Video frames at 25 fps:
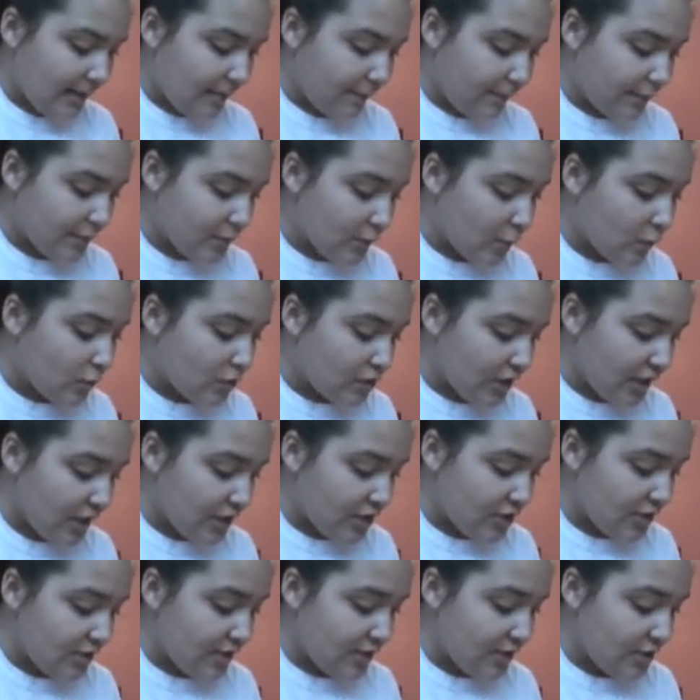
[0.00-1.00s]
physical
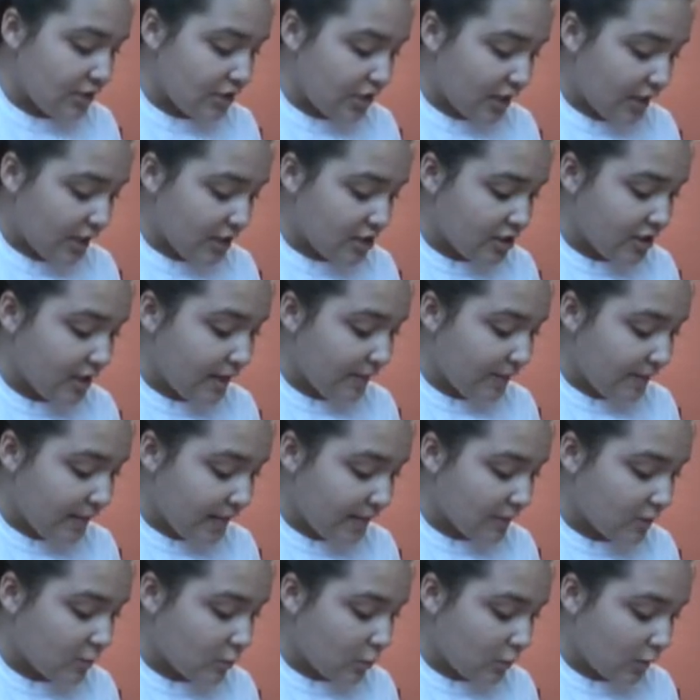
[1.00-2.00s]
change is a change that
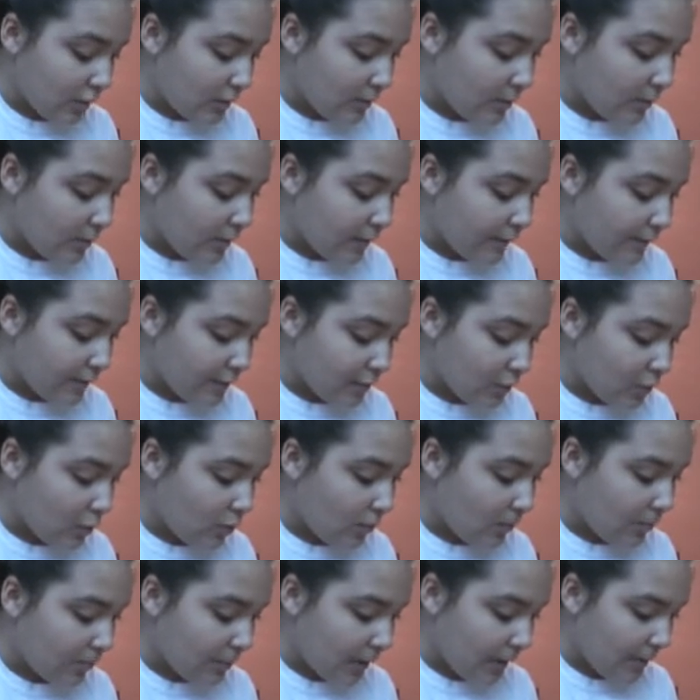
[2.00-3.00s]
affects one or more
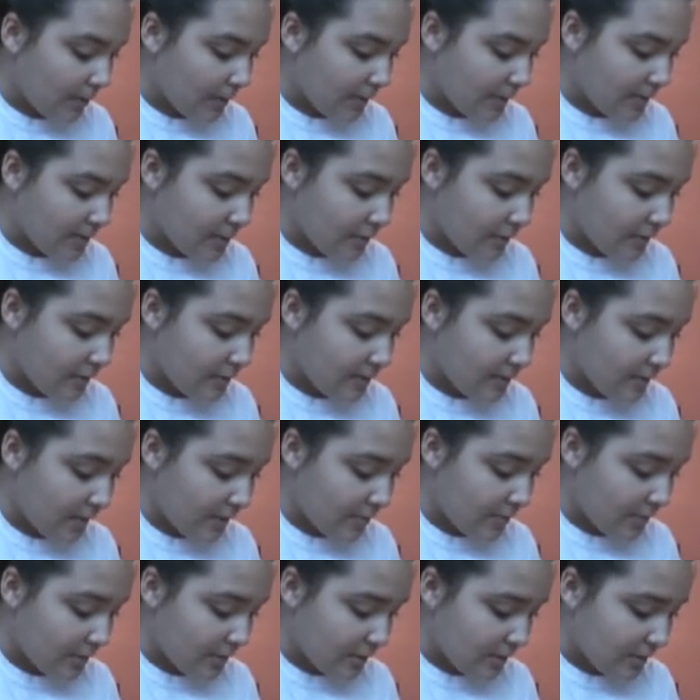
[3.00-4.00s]
physical properties of a
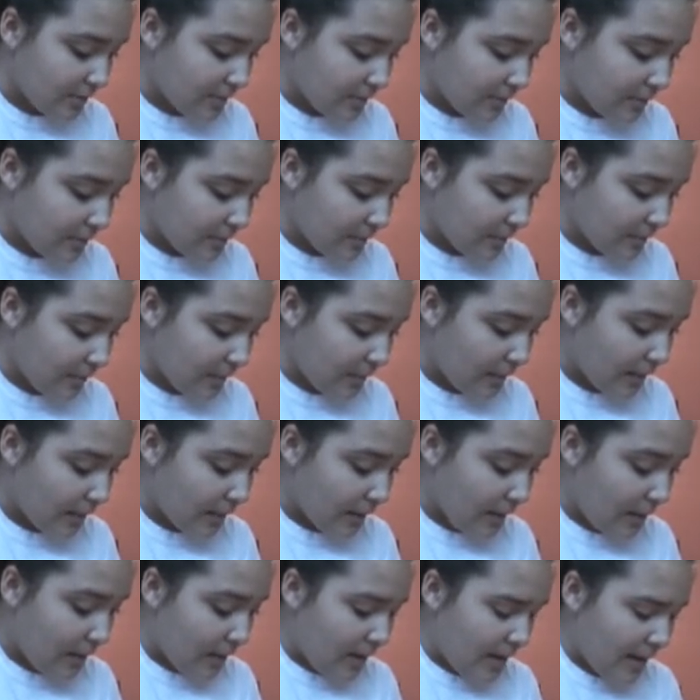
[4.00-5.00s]
substance,
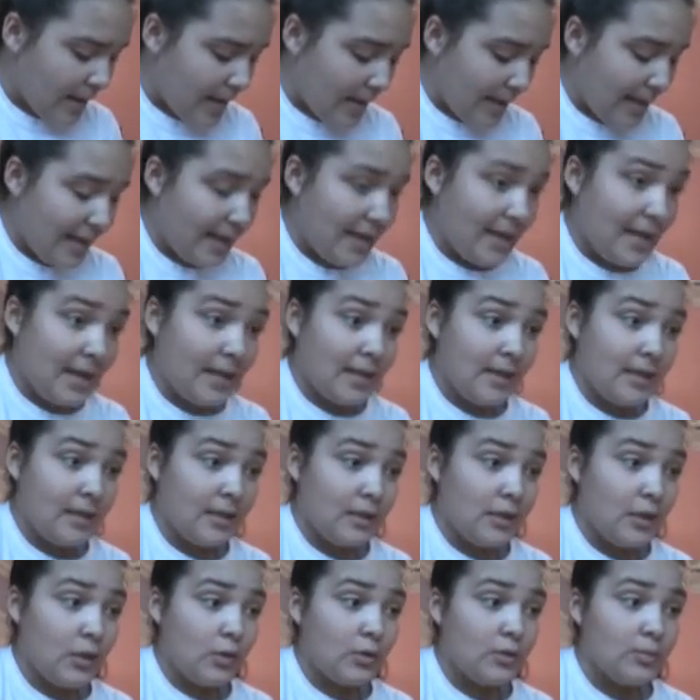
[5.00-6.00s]

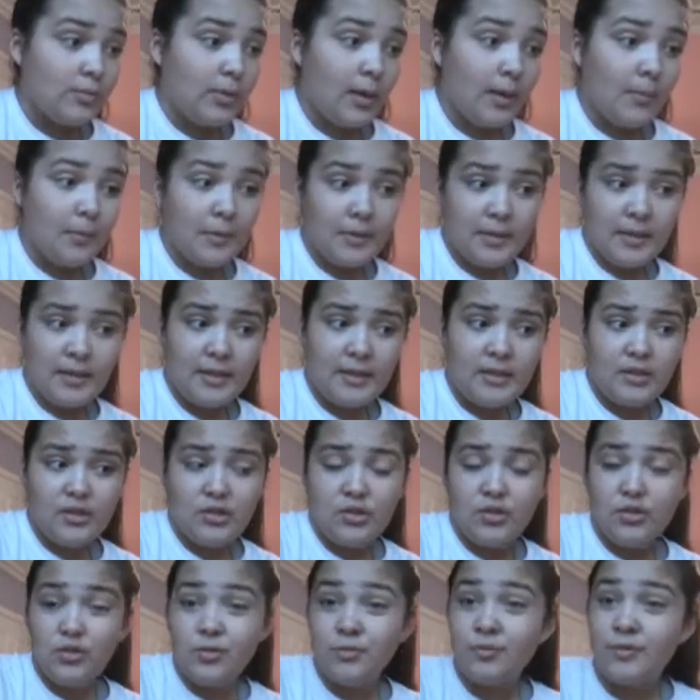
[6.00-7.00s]
and those
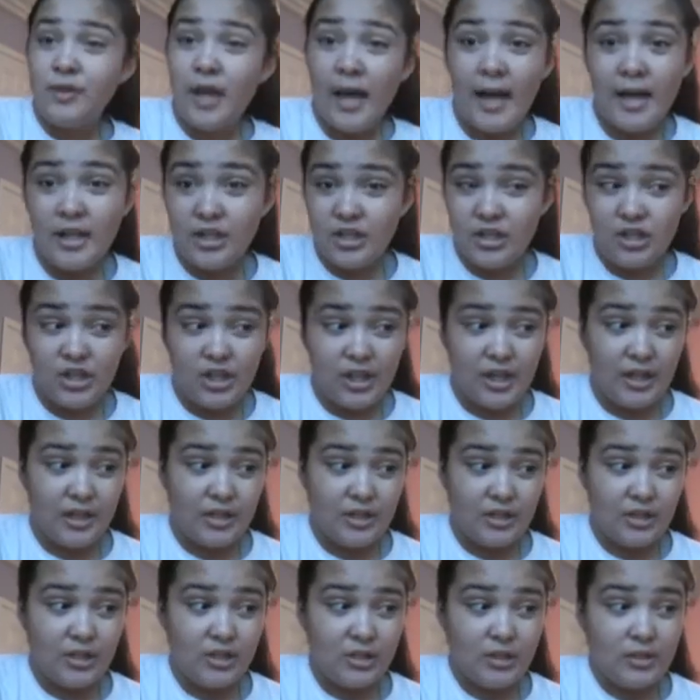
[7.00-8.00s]
properties do not
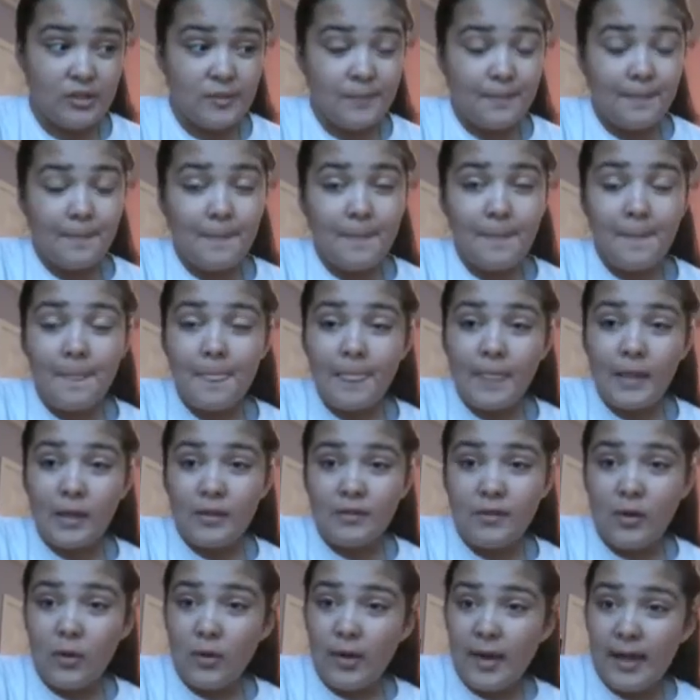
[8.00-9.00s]
change.
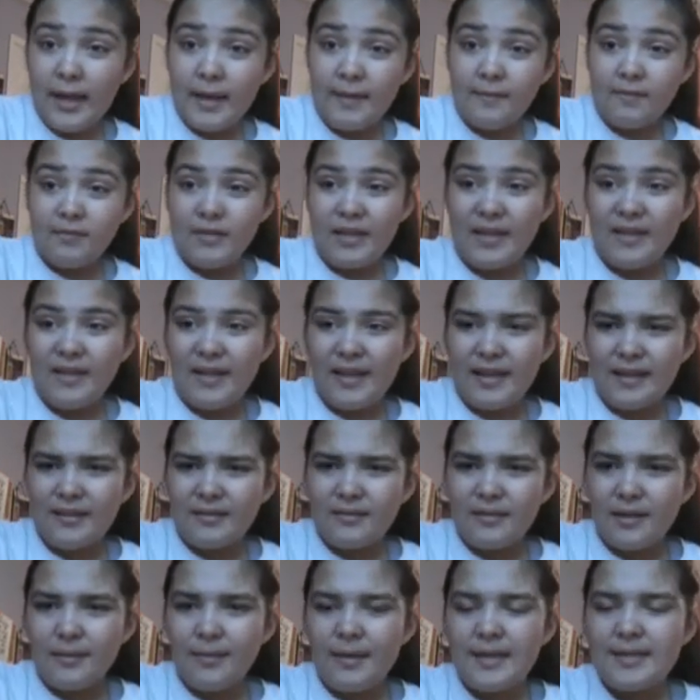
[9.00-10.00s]
Okay,
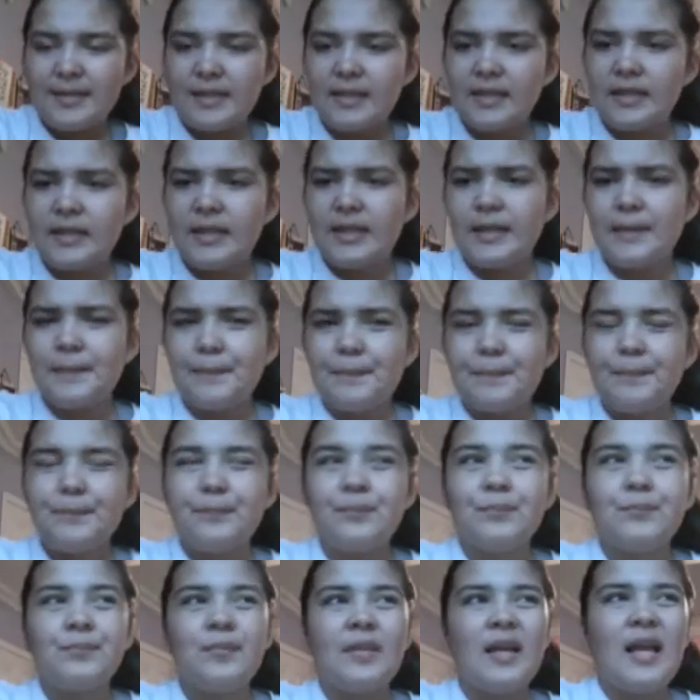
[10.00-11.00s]
they basically,
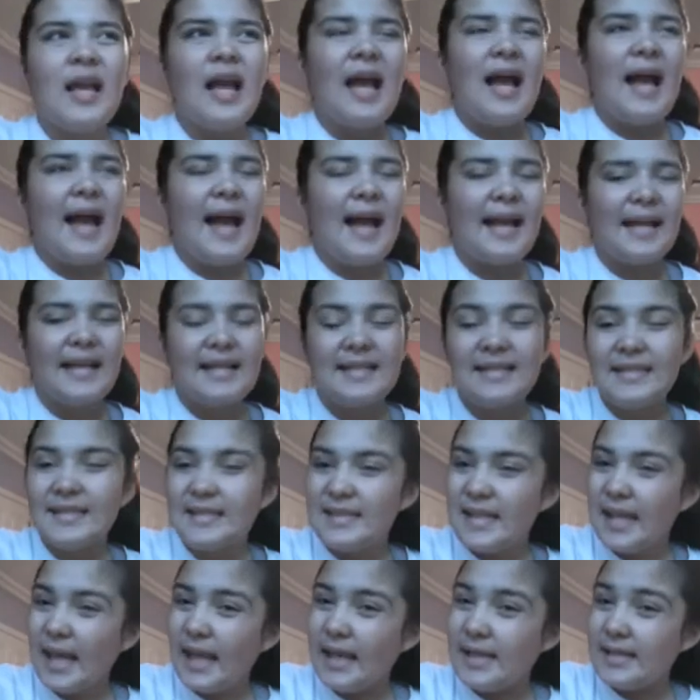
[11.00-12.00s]
I guess
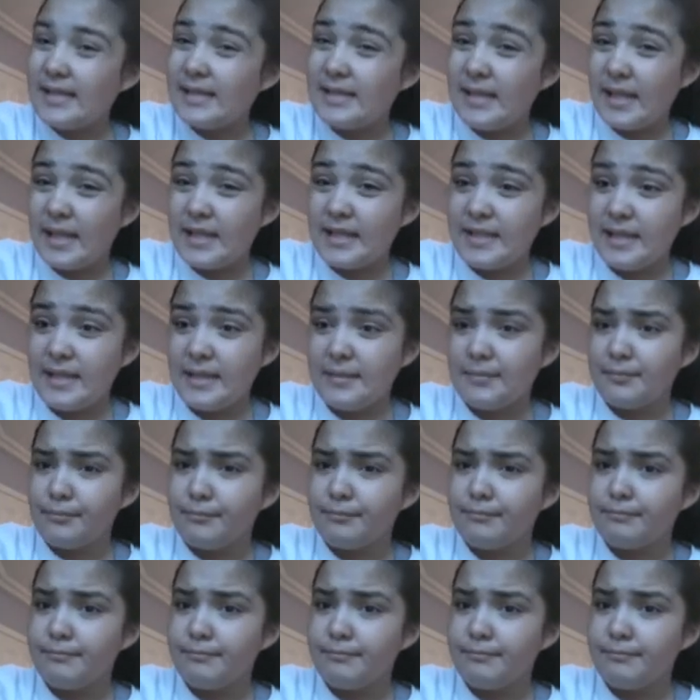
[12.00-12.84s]
they stay the same.